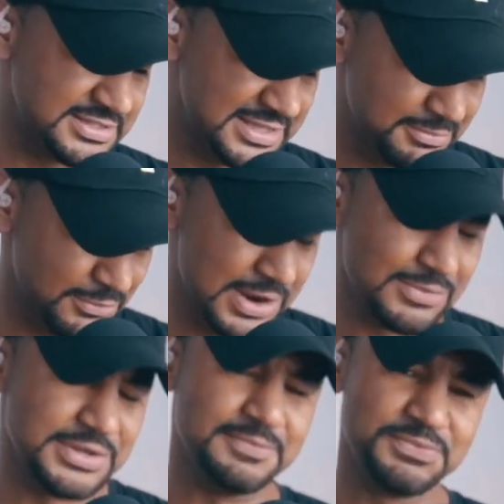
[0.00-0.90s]

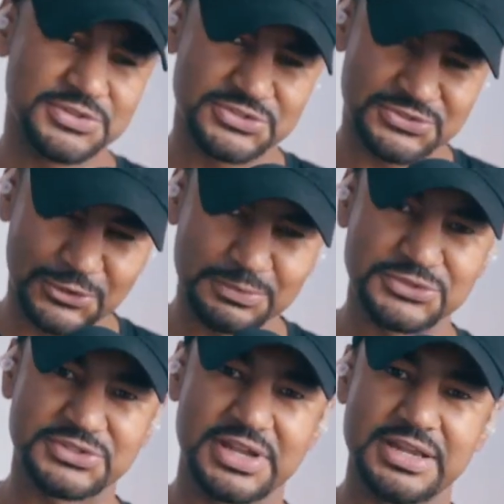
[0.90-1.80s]
temporary
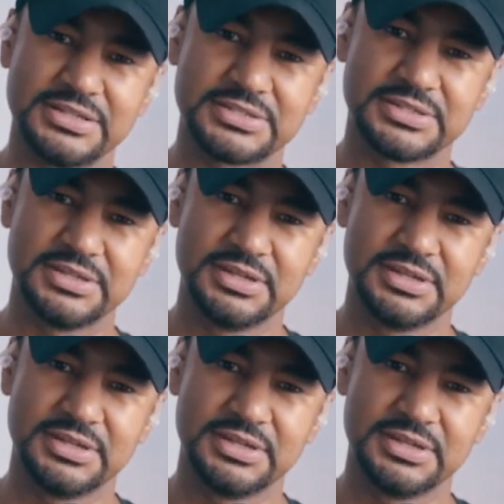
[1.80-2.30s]
circumstance.